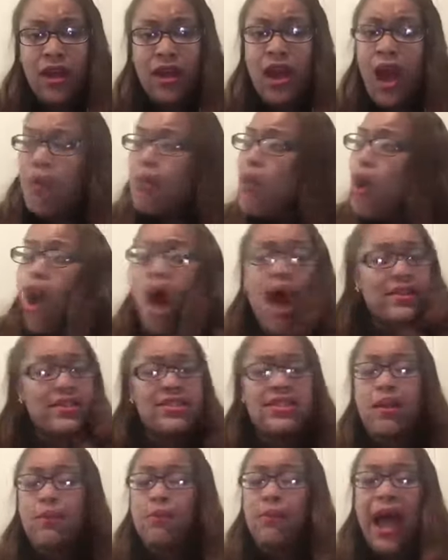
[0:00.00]
Come on,
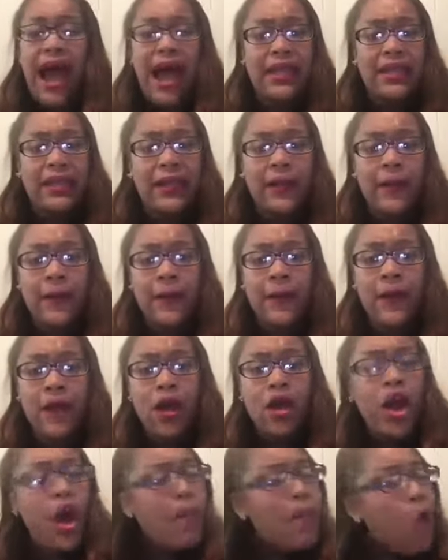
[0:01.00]
somebody.
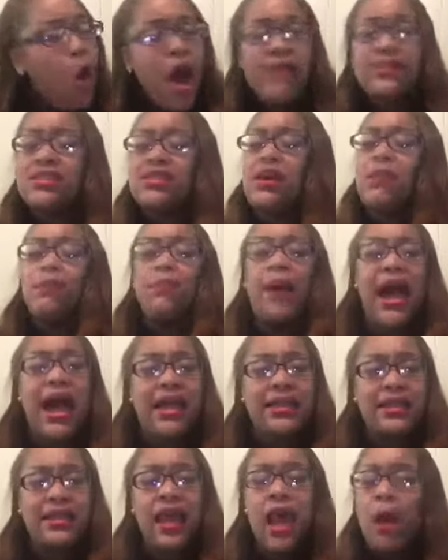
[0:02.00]
Come on,
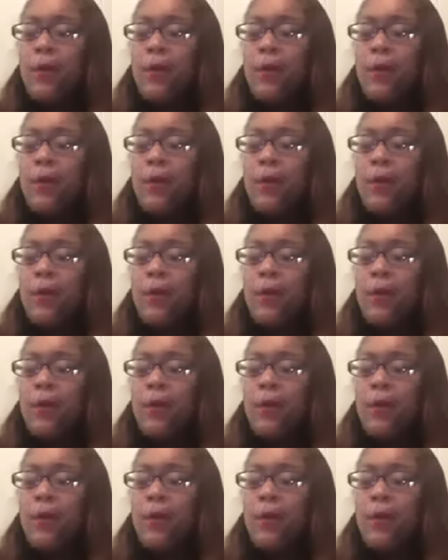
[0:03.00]
somebody.